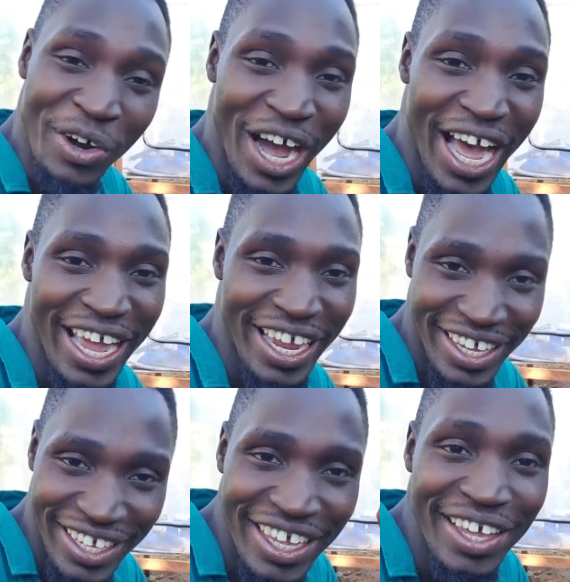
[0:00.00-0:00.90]
go high,
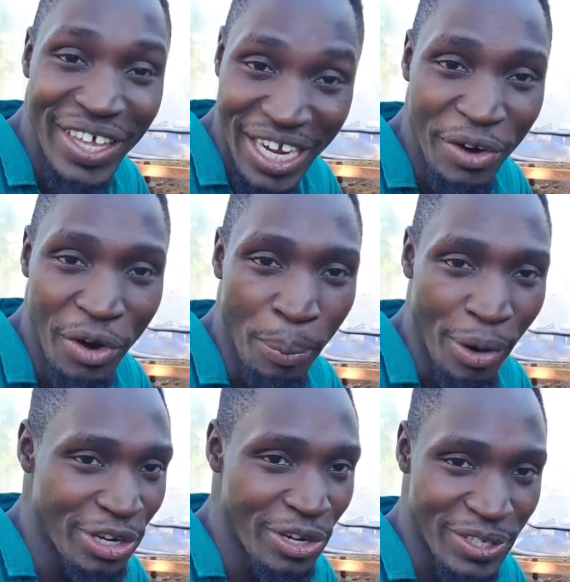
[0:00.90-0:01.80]
they can
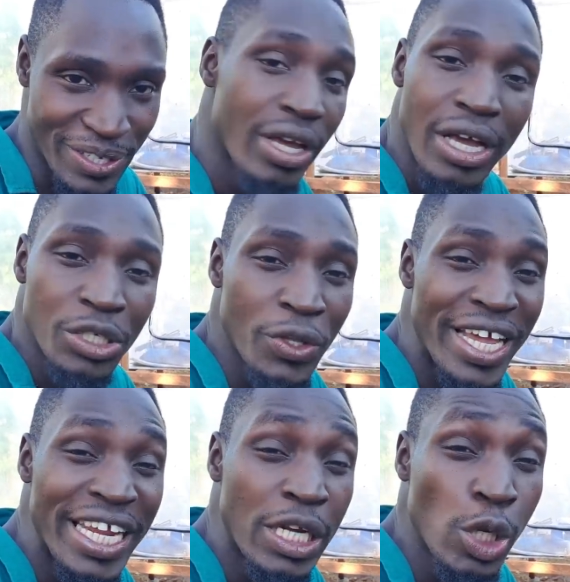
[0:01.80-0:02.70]
reproduce. So
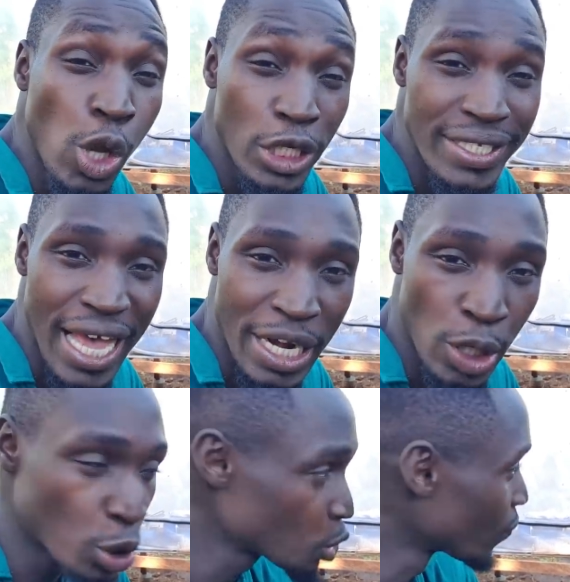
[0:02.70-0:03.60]
they need lots and
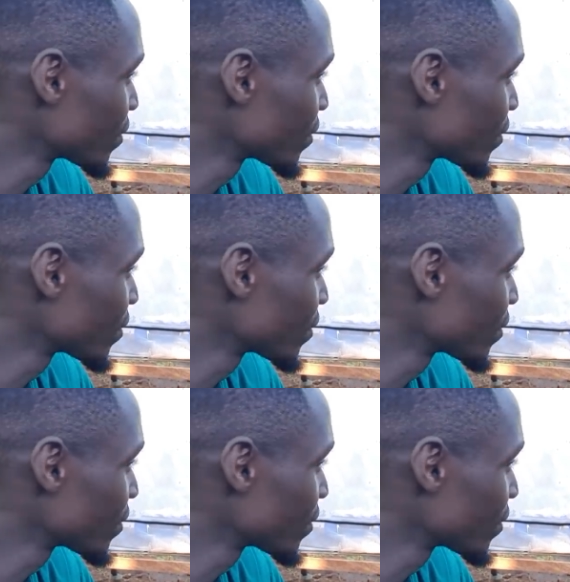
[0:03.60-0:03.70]
lots of